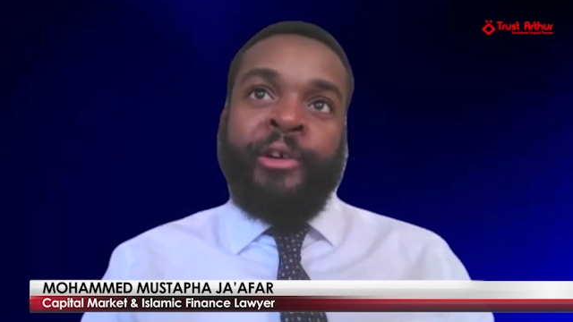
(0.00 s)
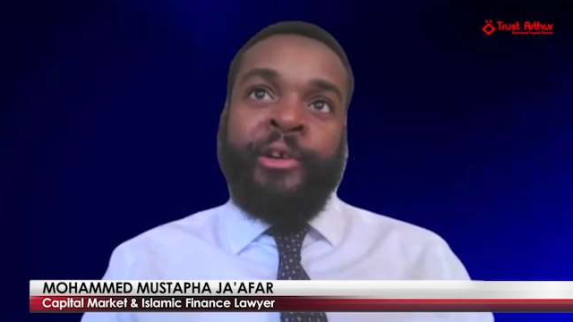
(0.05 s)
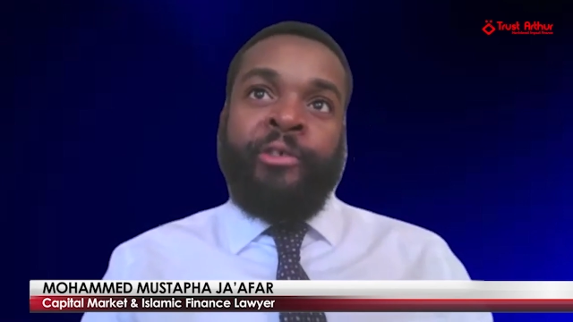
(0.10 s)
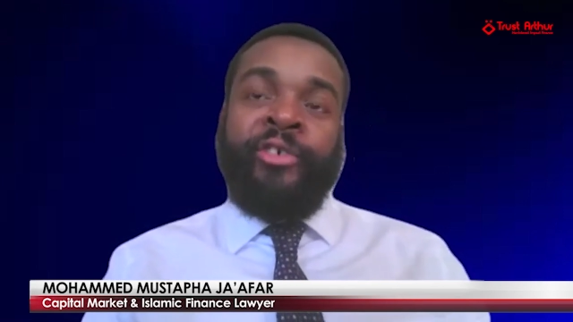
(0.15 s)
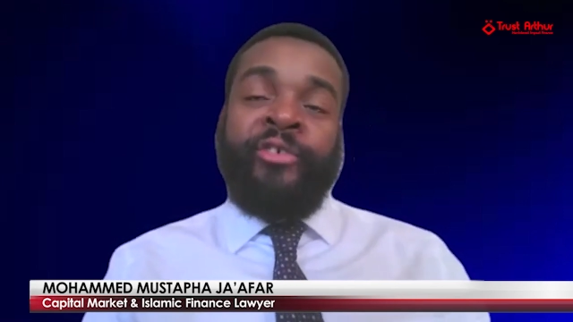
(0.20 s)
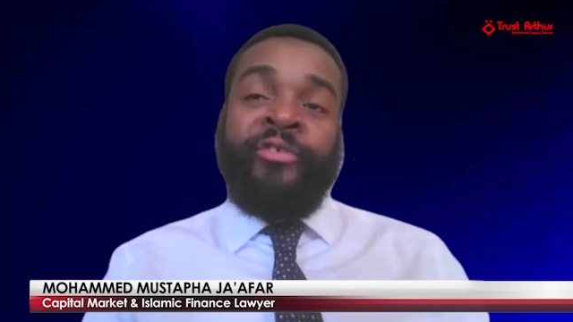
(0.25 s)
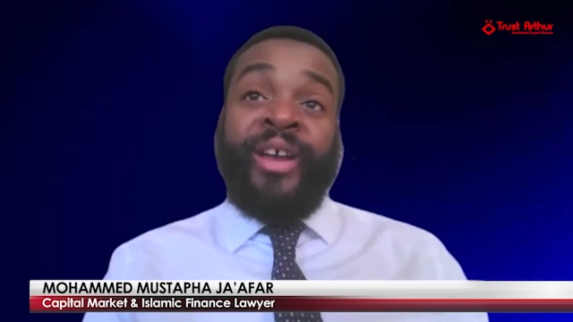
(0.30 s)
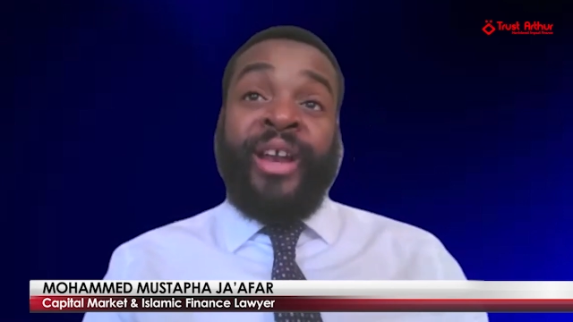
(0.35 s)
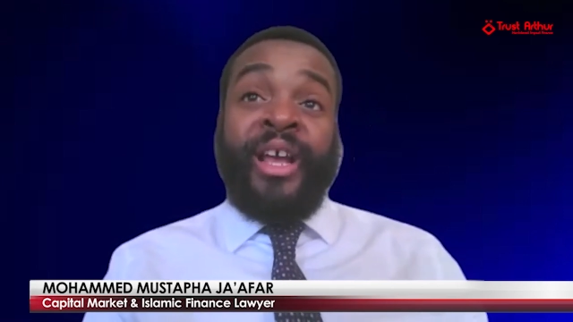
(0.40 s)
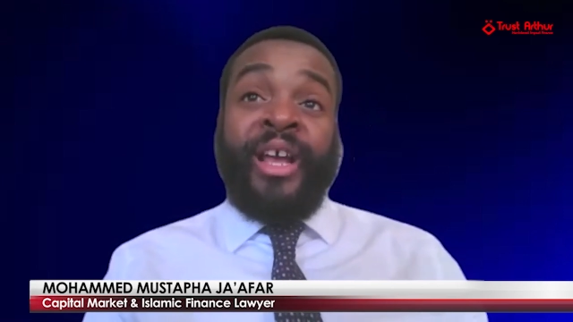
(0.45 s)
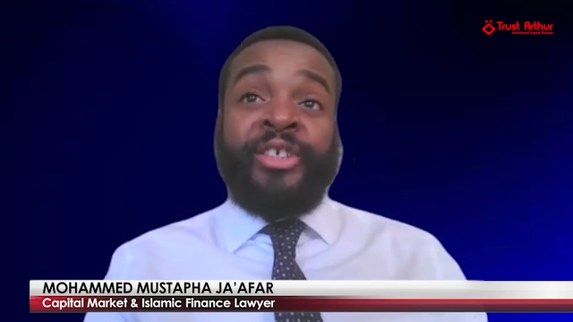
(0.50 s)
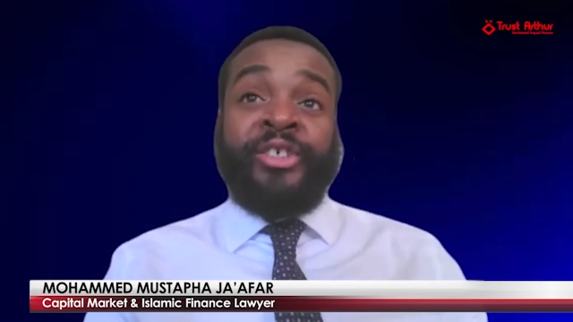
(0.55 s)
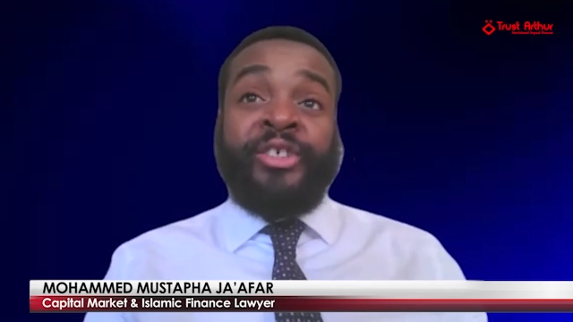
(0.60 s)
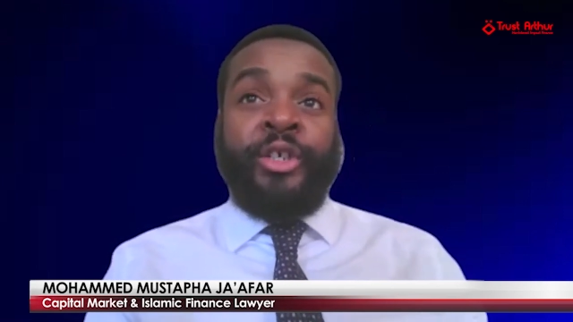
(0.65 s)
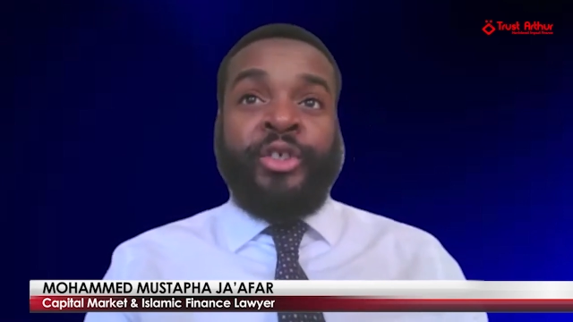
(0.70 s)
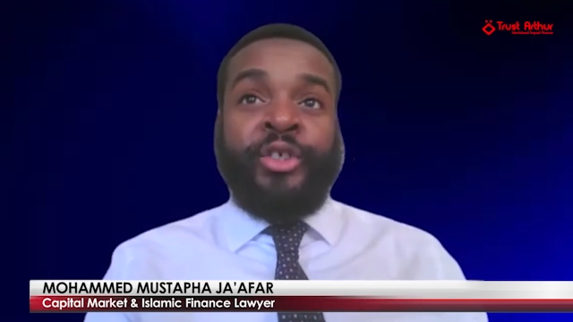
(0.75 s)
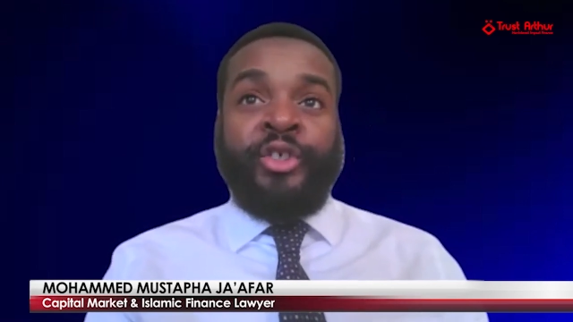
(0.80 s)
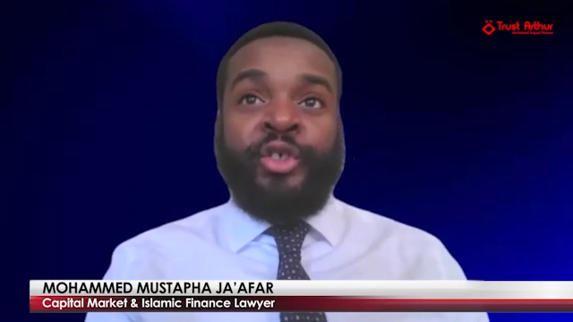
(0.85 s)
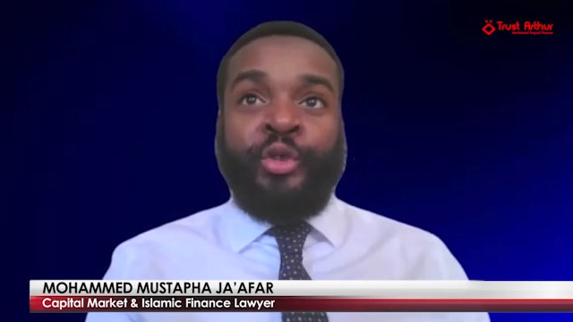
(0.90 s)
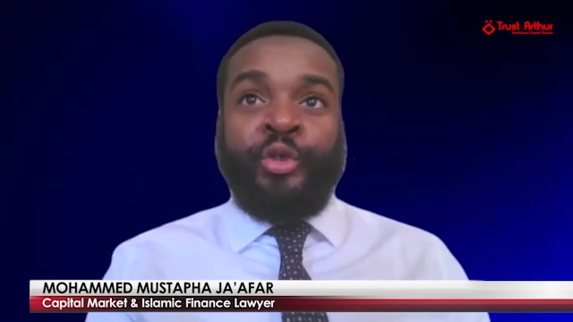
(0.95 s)
for financial
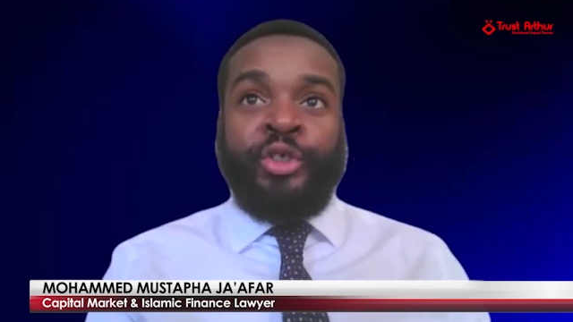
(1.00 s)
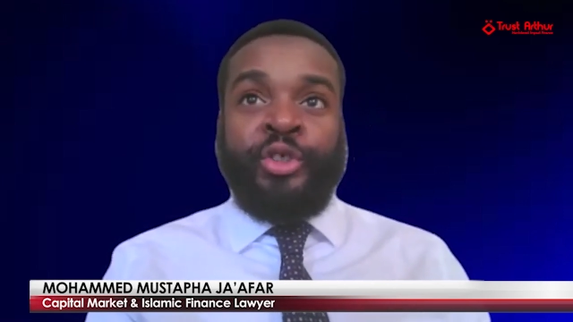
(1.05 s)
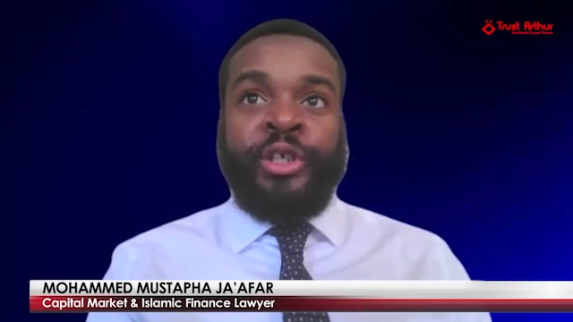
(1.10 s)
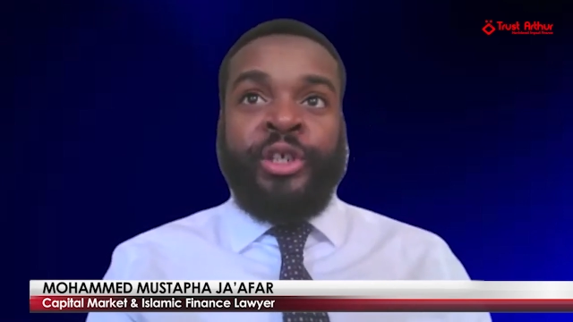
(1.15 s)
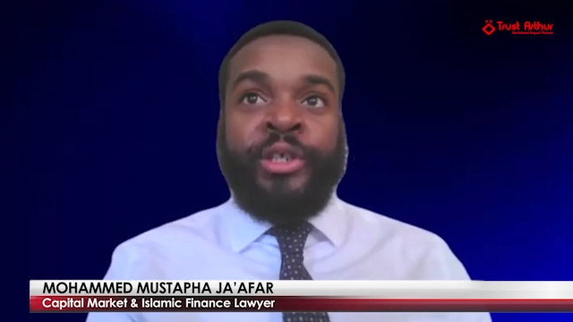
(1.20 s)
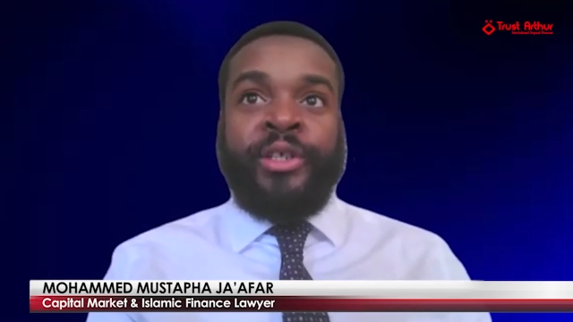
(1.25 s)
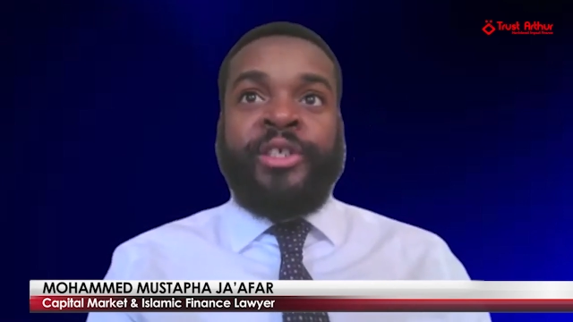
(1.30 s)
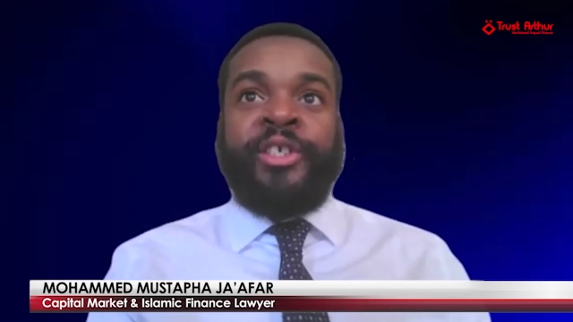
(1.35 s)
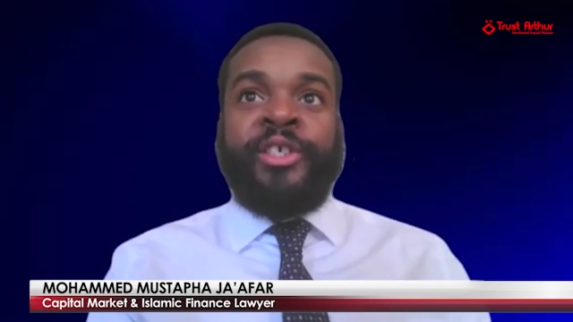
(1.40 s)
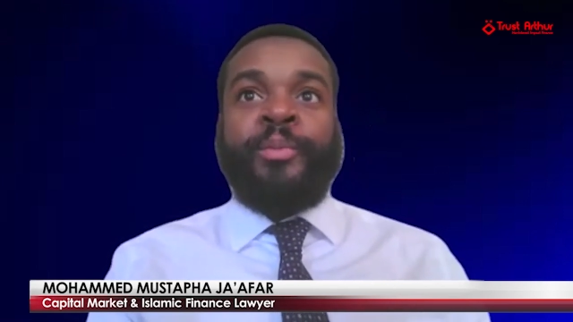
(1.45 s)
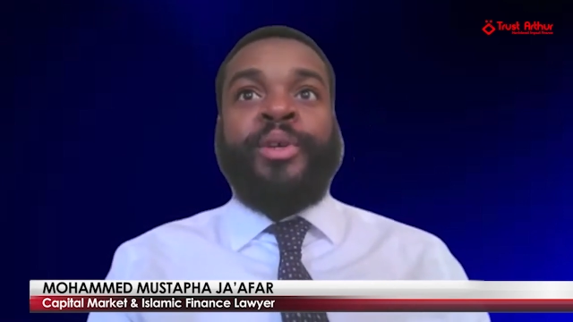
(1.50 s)
institutions.